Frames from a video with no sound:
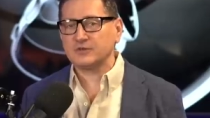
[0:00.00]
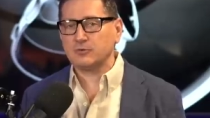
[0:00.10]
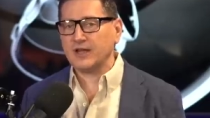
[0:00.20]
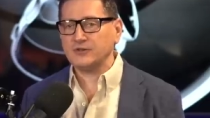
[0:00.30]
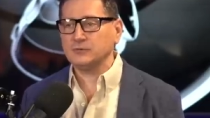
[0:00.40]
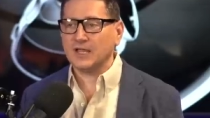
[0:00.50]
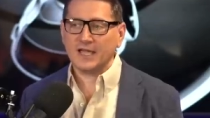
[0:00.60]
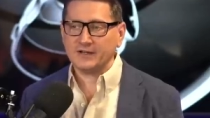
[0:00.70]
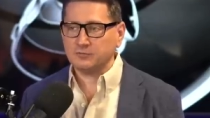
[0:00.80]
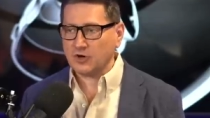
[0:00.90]
a brand new
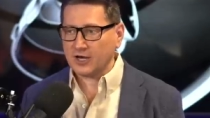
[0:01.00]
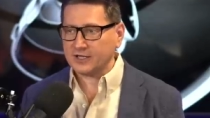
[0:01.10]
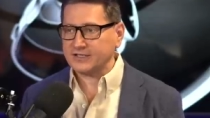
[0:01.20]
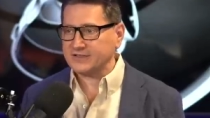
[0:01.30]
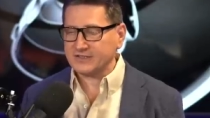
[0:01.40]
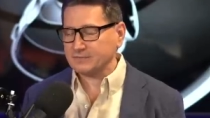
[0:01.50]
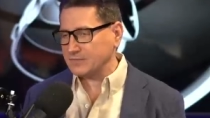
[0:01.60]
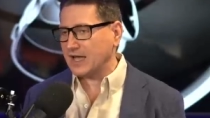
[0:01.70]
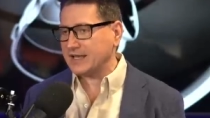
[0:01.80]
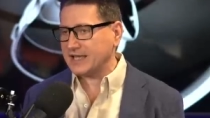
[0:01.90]
line of product, it's
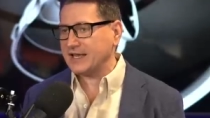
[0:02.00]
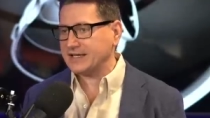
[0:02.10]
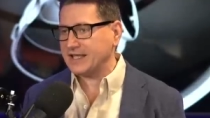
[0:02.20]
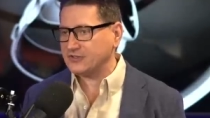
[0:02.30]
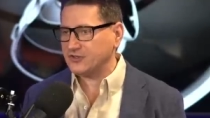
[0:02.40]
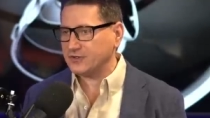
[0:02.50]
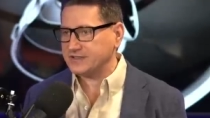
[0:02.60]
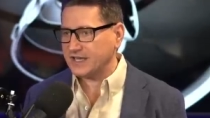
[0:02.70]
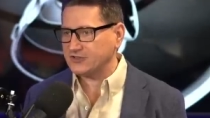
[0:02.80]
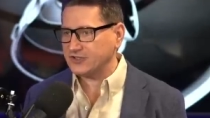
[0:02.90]
got to kind of catch your
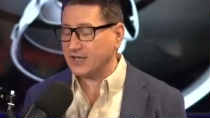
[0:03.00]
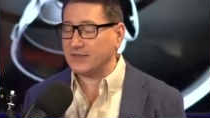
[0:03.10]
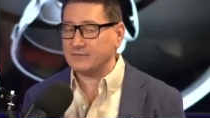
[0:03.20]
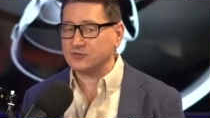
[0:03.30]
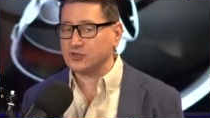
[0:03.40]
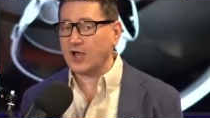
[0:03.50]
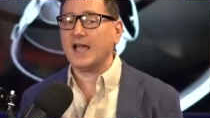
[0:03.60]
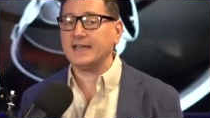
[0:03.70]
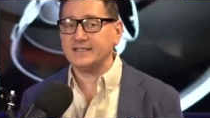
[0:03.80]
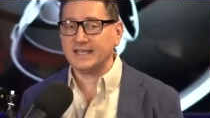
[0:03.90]
attention. Now, they've
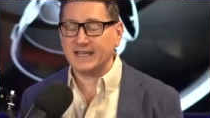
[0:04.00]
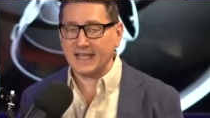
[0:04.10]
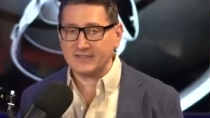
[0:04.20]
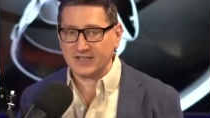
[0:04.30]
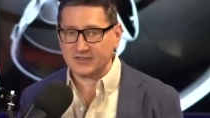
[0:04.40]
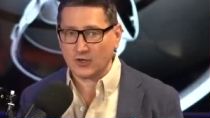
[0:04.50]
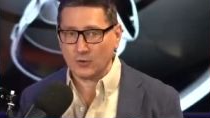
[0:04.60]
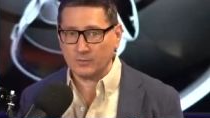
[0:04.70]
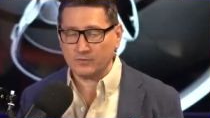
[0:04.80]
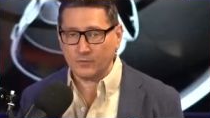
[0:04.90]
tried to get headsets
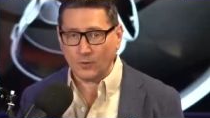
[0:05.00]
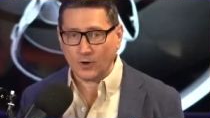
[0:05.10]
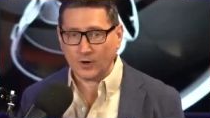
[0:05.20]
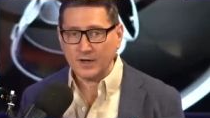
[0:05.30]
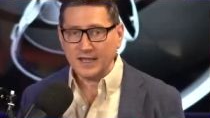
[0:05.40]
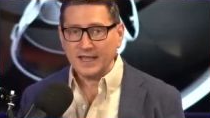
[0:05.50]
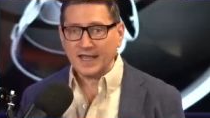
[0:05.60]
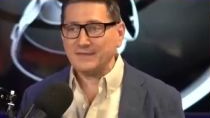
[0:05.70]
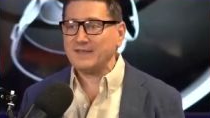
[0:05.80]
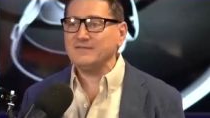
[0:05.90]
going before,
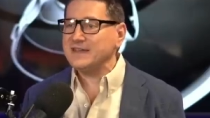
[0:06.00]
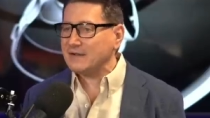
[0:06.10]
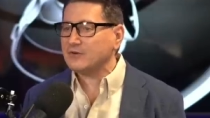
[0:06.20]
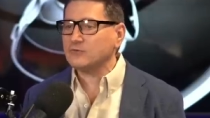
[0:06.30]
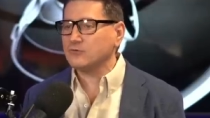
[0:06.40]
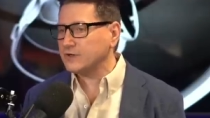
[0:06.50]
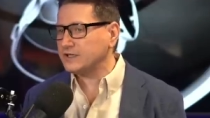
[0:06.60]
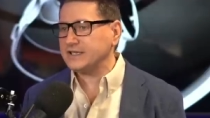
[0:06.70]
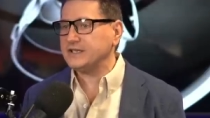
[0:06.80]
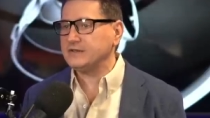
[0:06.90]
and they've never
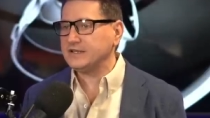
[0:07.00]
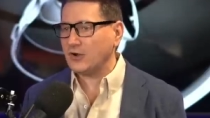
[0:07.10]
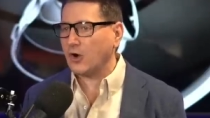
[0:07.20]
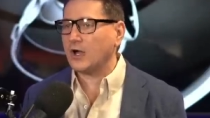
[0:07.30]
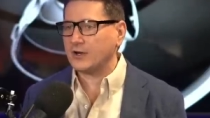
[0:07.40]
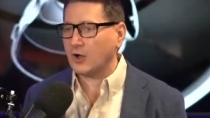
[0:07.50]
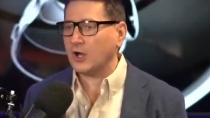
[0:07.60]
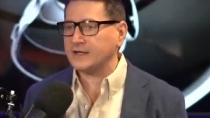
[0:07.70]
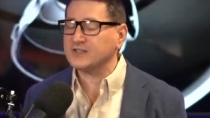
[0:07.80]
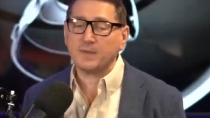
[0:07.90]
really caught
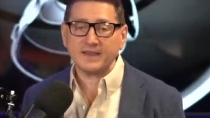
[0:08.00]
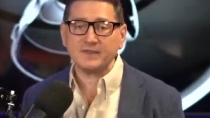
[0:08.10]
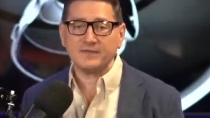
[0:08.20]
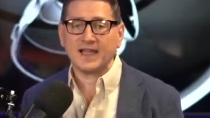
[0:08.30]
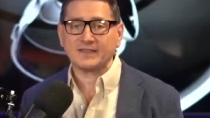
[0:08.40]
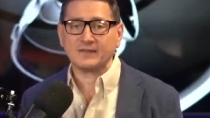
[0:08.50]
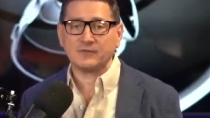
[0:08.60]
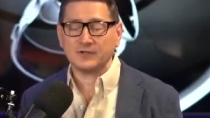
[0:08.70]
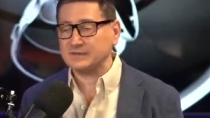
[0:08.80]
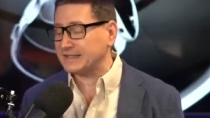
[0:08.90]
on, despite the fact that
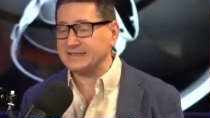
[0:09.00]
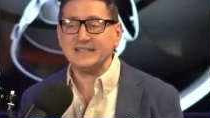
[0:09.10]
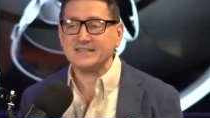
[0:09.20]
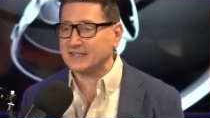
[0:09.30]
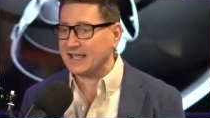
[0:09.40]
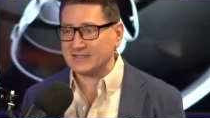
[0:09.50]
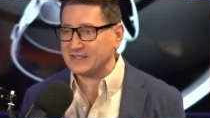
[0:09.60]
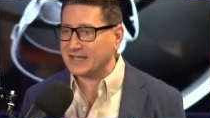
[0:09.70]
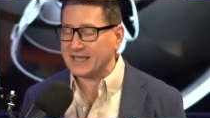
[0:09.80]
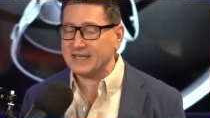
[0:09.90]
for at least the last
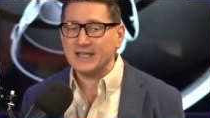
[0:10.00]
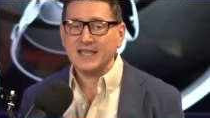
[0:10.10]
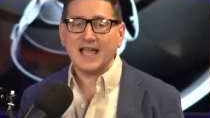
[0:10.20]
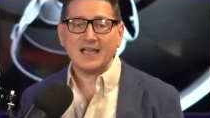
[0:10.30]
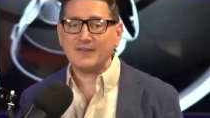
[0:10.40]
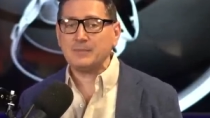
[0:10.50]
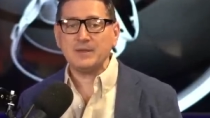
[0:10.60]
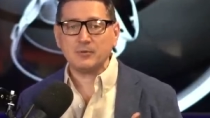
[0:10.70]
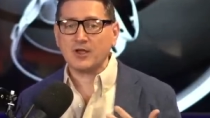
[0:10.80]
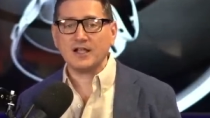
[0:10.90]
decade, I've had
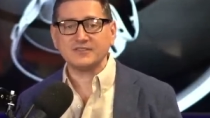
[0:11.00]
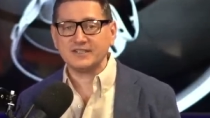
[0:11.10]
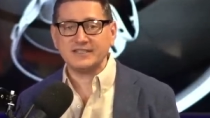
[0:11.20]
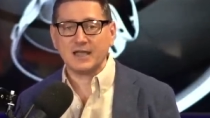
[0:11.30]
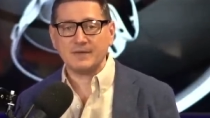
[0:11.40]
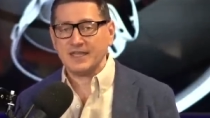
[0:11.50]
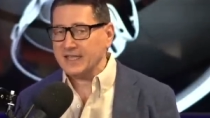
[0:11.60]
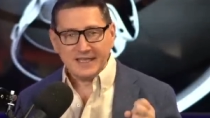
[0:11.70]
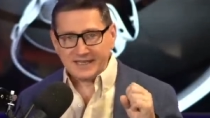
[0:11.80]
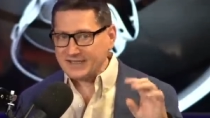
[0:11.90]
people constantly tell me, it's